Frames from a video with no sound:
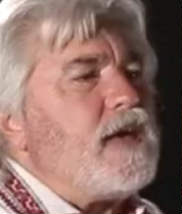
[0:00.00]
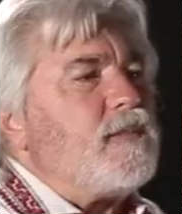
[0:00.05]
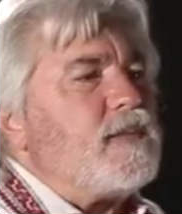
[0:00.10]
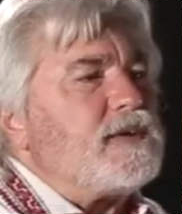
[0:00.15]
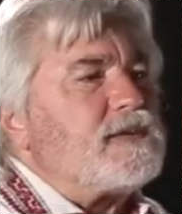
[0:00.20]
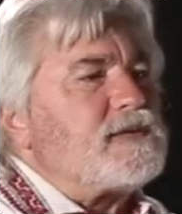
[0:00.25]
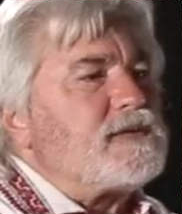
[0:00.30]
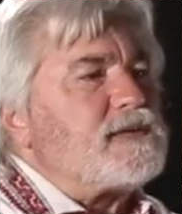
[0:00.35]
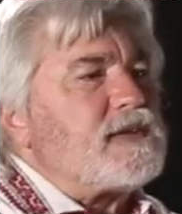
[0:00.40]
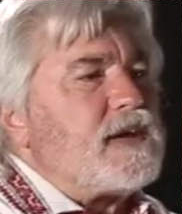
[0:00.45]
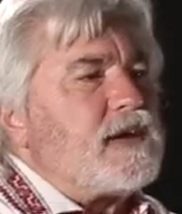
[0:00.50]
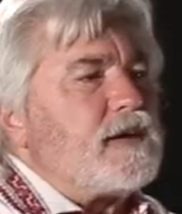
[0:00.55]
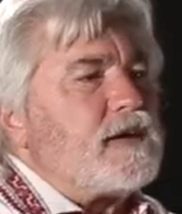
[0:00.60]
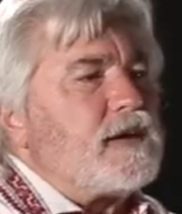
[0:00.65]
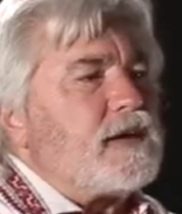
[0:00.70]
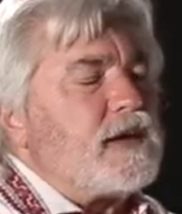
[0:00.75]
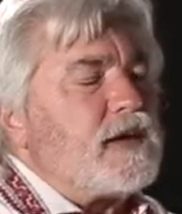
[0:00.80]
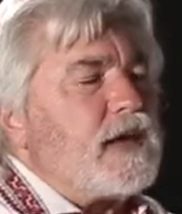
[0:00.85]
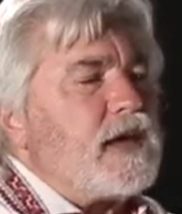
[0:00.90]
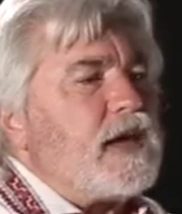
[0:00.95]
name is
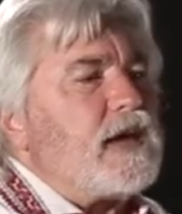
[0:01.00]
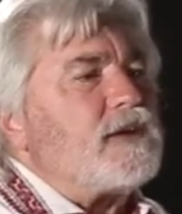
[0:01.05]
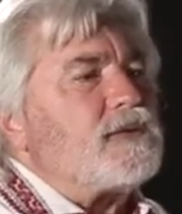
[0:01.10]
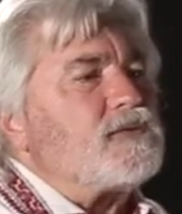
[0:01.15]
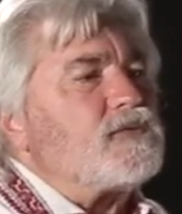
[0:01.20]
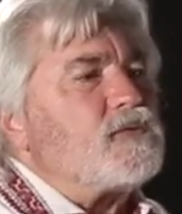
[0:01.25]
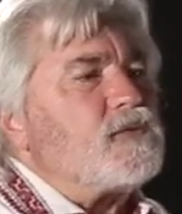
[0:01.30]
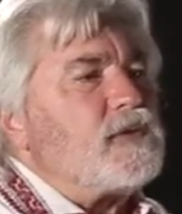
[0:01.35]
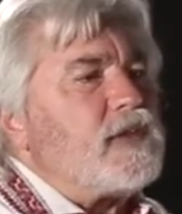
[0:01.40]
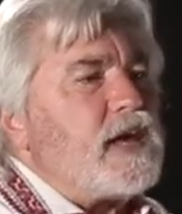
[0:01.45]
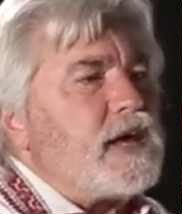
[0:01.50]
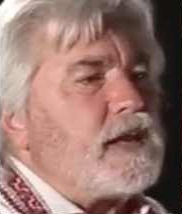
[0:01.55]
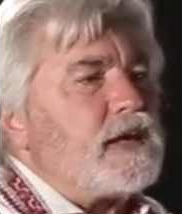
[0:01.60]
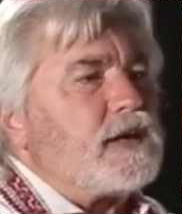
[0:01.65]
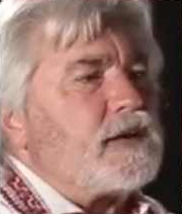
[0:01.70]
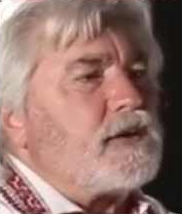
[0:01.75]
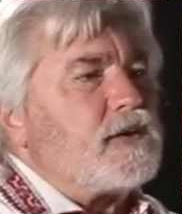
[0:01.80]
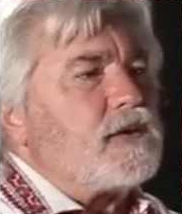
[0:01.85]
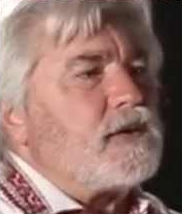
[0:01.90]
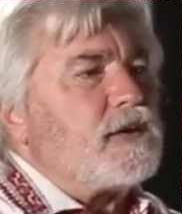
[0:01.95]
uh, Andrew
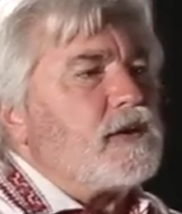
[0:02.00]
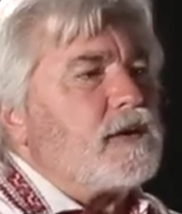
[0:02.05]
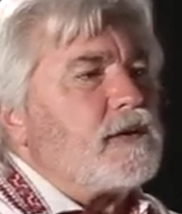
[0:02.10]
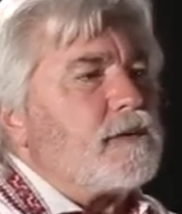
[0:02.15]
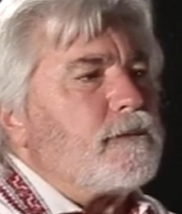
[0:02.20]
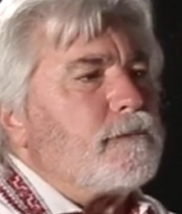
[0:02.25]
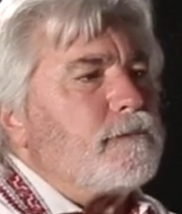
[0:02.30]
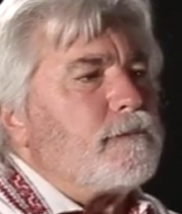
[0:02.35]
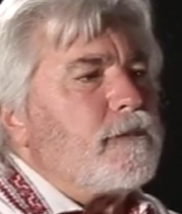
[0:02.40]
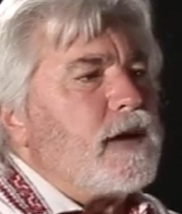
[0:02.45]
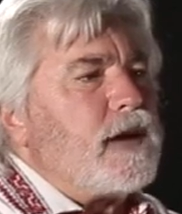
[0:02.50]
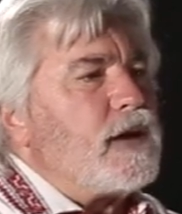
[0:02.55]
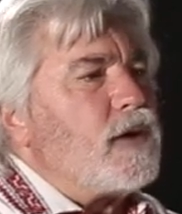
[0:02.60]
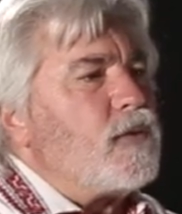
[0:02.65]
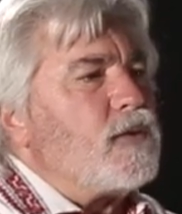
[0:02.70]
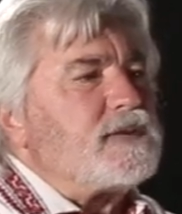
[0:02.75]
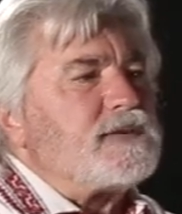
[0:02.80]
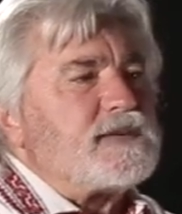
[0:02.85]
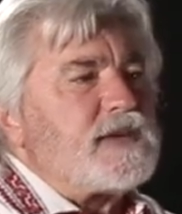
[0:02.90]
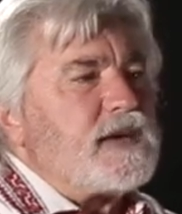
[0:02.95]
Lenick. Um, I
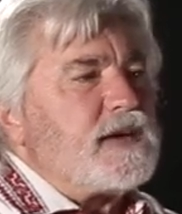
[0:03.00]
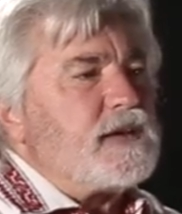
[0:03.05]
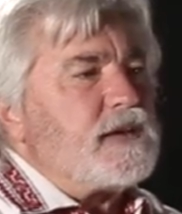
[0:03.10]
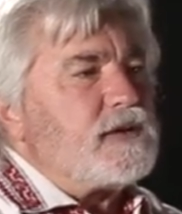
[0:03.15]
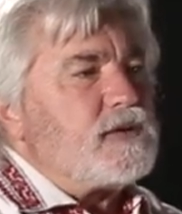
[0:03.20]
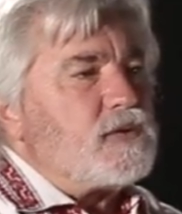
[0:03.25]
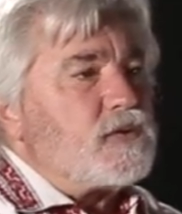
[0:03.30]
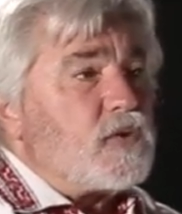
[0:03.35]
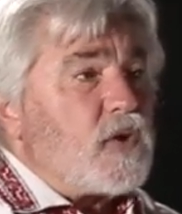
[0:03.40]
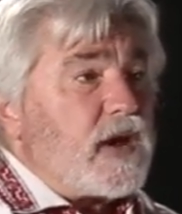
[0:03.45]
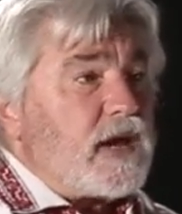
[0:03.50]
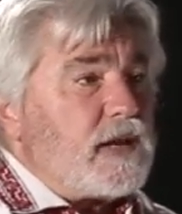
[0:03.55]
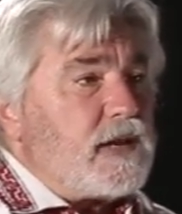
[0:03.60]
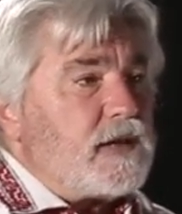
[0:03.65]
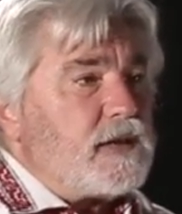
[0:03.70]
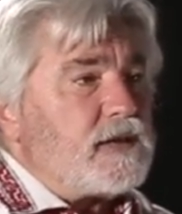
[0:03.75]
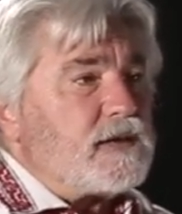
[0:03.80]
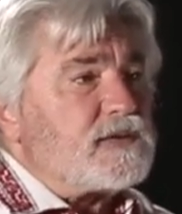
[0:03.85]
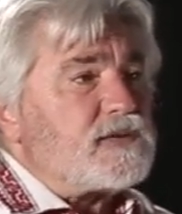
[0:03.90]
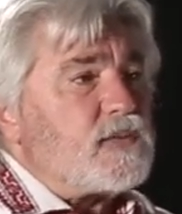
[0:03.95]
always say it in
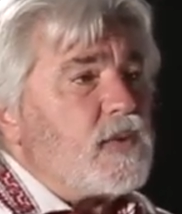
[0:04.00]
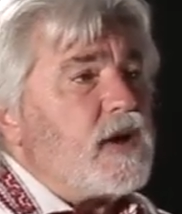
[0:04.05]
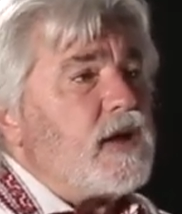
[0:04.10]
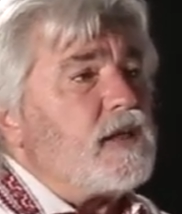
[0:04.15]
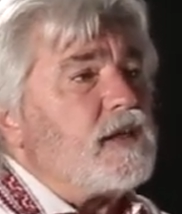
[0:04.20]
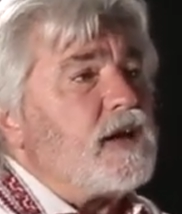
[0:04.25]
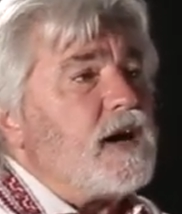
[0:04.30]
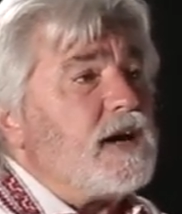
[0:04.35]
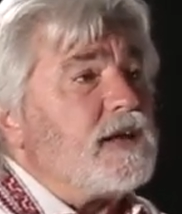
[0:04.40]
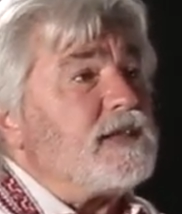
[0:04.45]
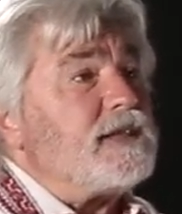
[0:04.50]
Ukrainian as well,